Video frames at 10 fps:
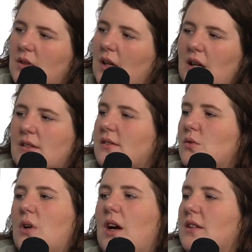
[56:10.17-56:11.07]
It's
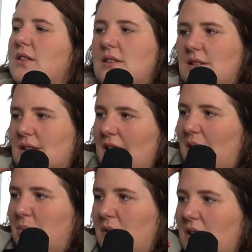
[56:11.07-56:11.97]
so hard to
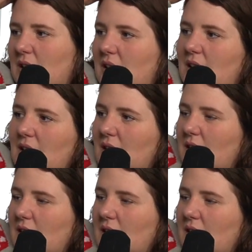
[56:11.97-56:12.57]
describe what you like.